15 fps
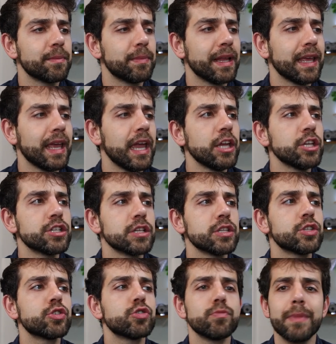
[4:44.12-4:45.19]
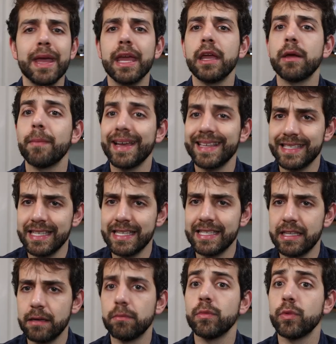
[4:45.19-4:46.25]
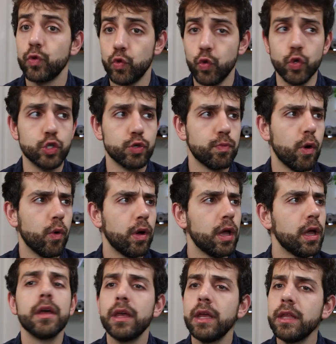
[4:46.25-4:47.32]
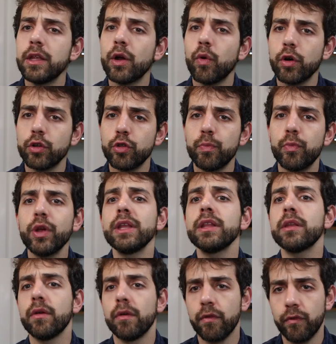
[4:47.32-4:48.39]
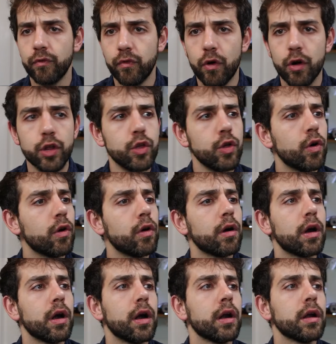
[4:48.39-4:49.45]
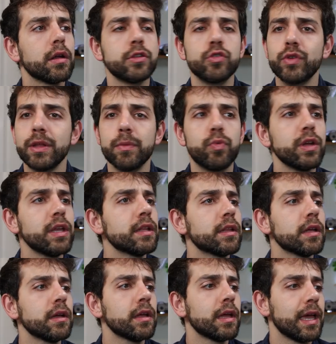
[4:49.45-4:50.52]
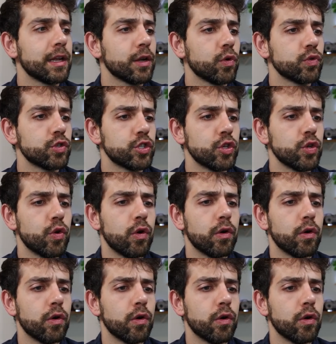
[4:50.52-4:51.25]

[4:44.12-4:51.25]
applications to make my system usable. Either Octoprint for your 3D printer and continue